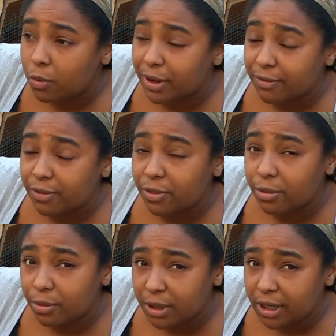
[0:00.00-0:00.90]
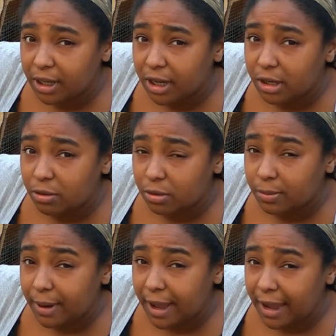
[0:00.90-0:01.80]
we have 3 in
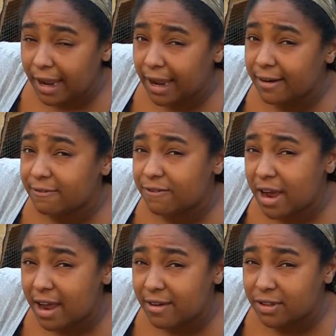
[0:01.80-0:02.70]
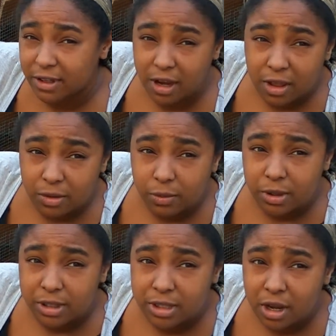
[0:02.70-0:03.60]
Group A and 5 in the other
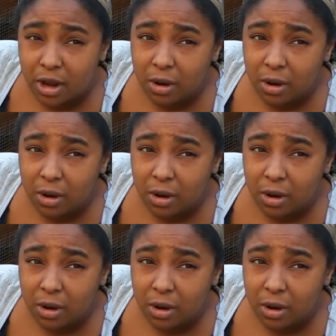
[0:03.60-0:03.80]
ones.